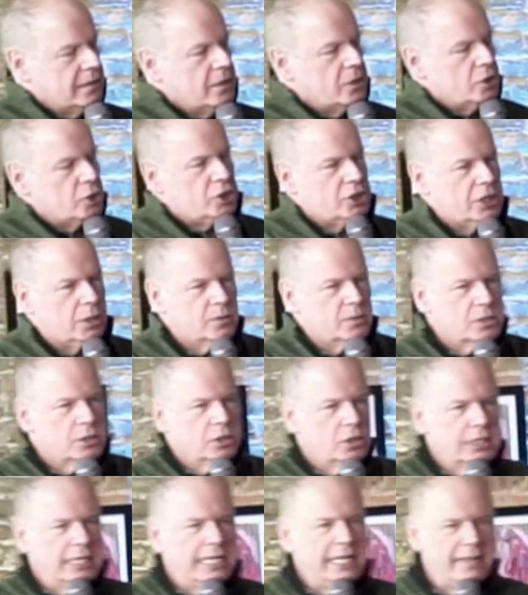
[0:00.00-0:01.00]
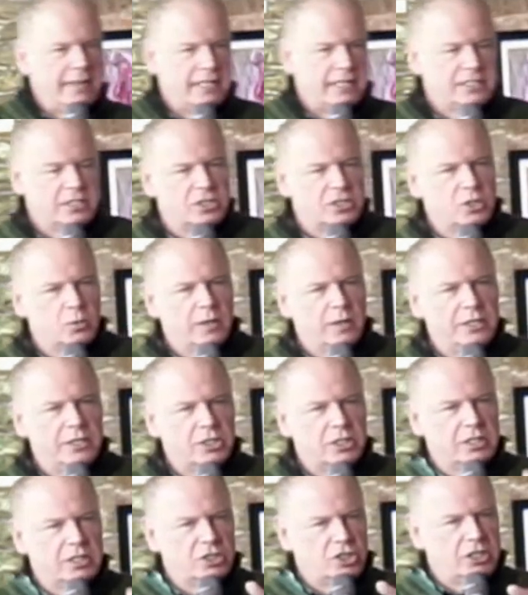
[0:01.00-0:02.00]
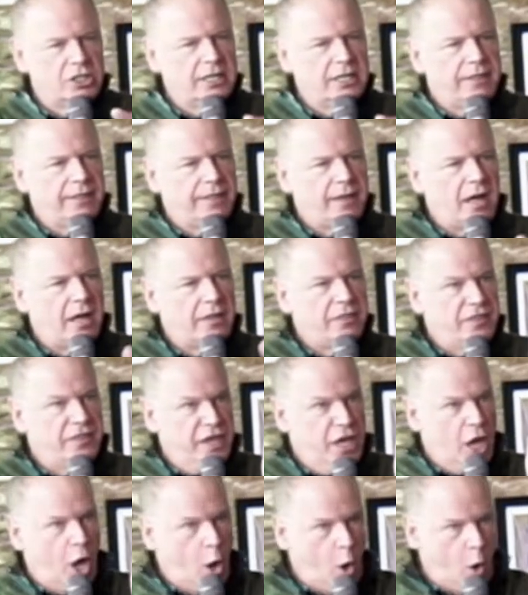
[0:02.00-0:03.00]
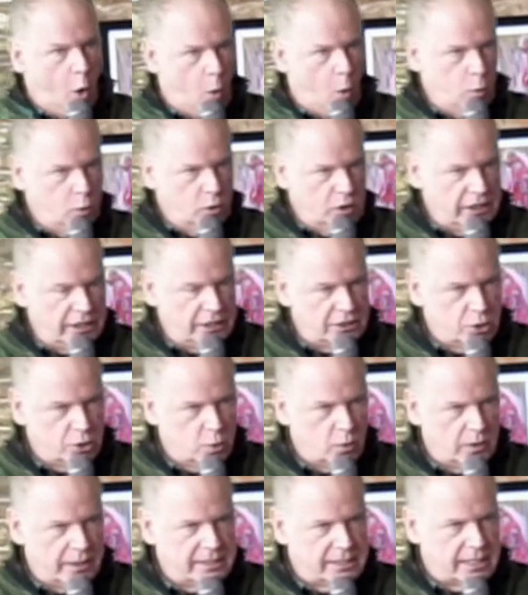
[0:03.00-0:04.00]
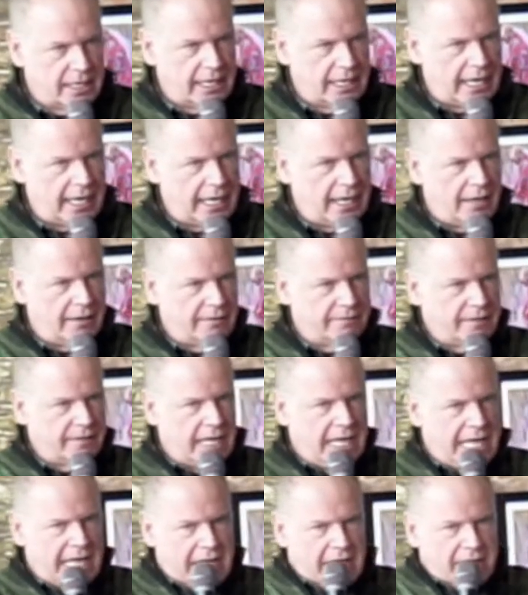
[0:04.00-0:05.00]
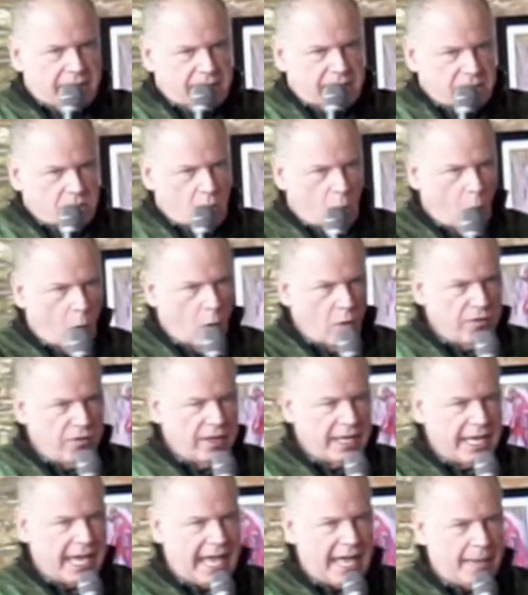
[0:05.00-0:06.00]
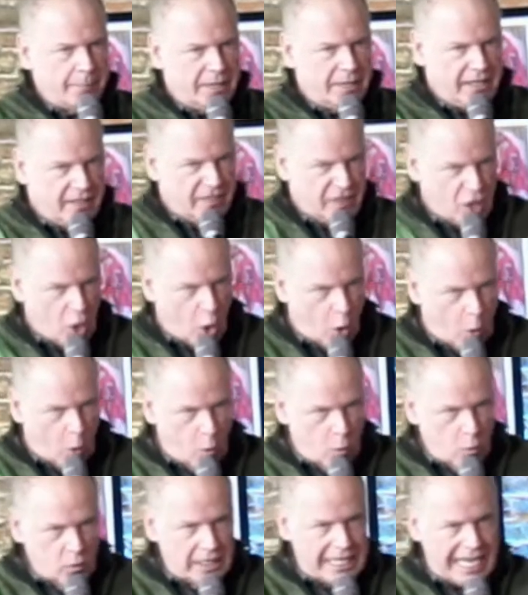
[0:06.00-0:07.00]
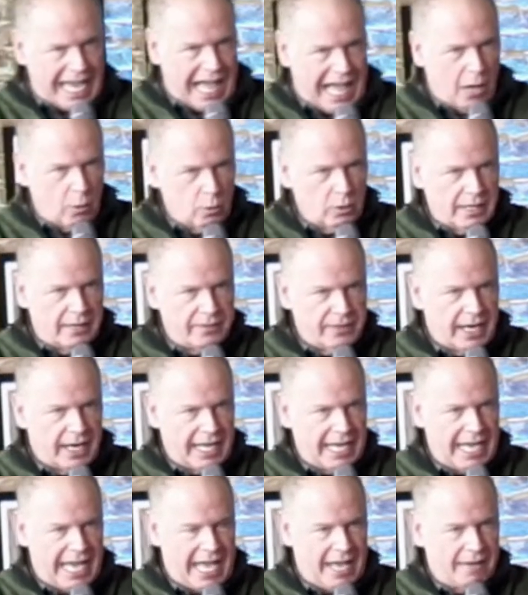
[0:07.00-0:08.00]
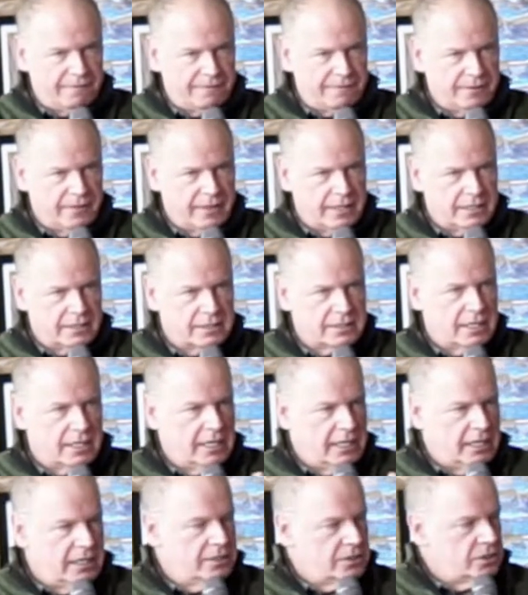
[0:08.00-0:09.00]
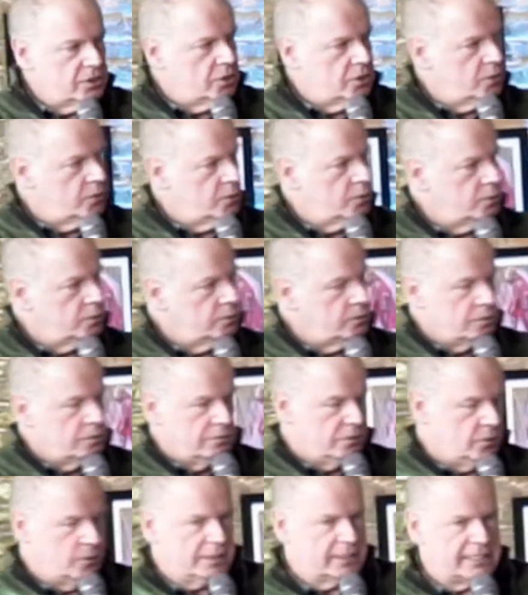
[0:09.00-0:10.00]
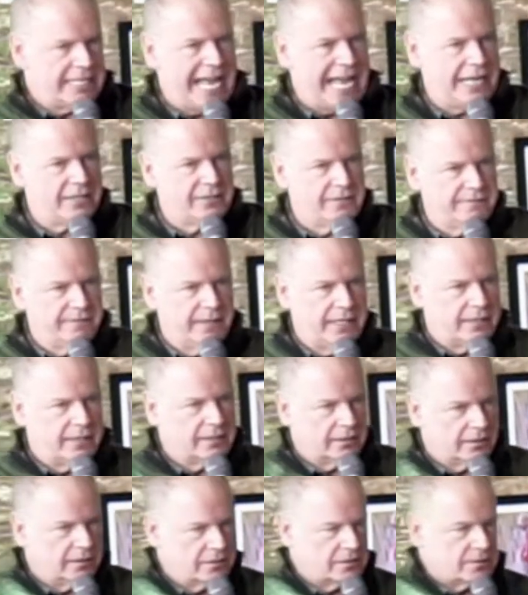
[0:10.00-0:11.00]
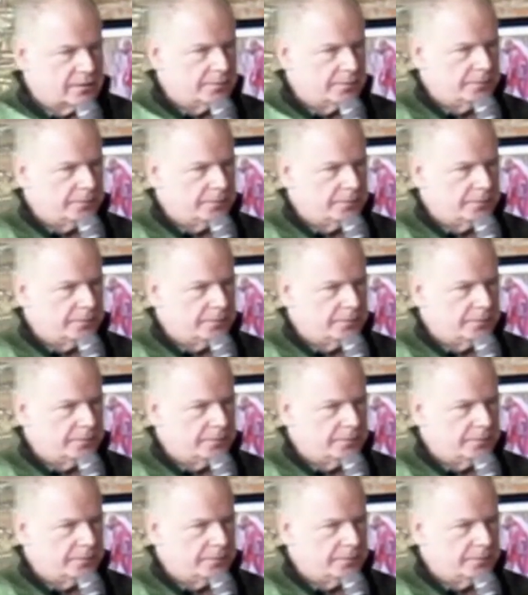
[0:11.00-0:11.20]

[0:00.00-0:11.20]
She was looking at that situation and she thought, the only choice I have, this whole thing happened, and the only outlet that I have for this is to do this act of vandalism.